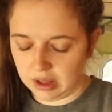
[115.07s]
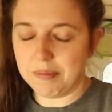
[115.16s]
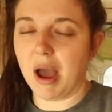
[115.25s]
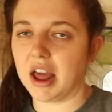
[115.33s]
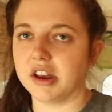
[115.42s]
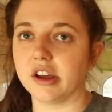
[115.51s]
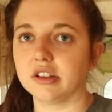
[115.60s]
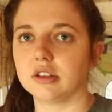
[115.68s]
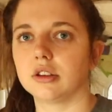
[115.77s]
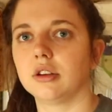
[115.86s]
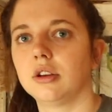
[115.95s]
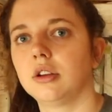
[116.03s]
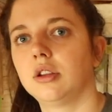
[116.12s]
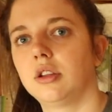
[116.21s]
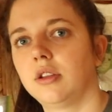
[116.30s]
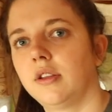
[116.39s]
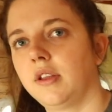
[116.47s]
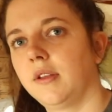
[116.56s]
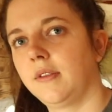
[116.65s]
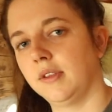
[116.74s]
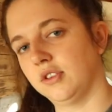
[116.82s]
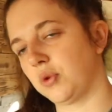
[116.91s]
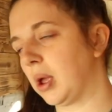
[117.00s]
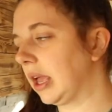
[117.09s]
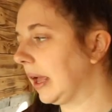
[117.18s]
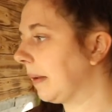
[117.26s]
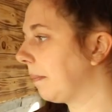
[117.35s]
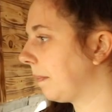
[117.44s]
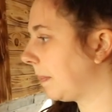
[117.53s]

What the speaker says: madness. The squeaking.